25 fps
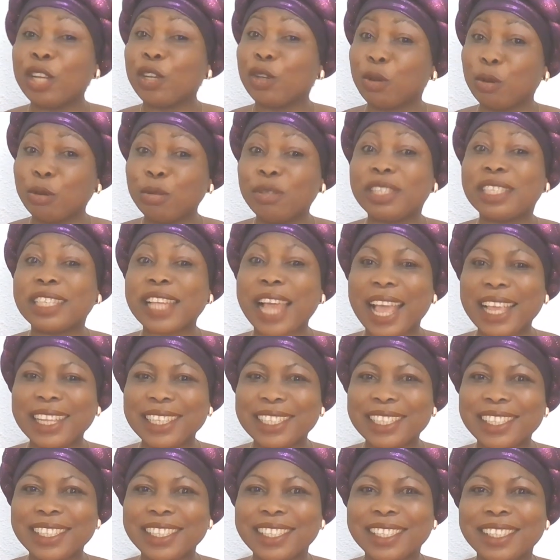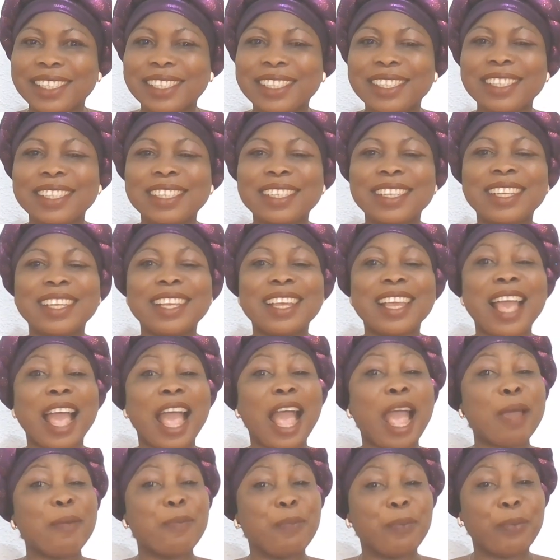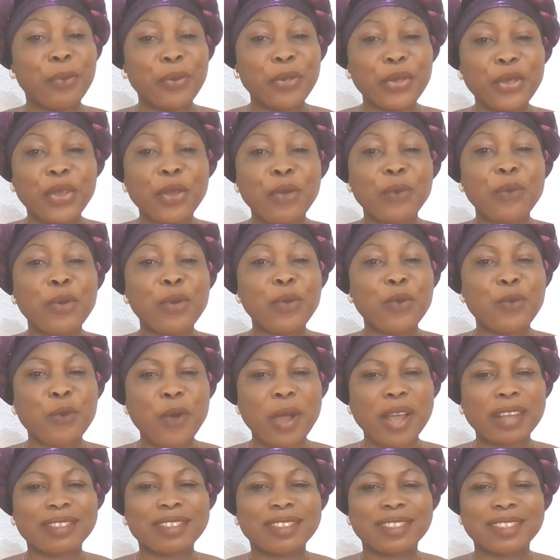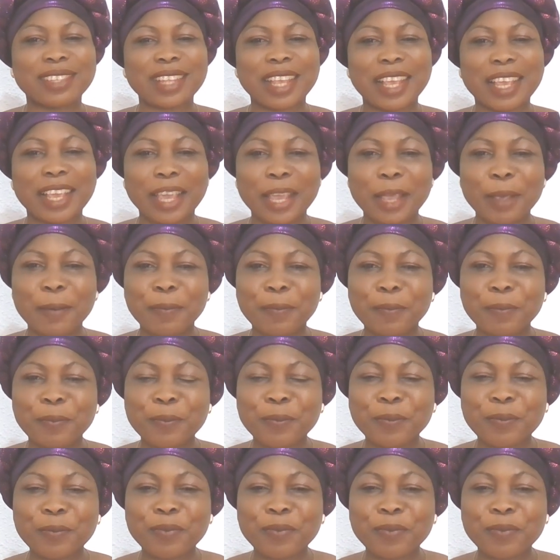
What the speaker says: Good tidings, I bring your way once again.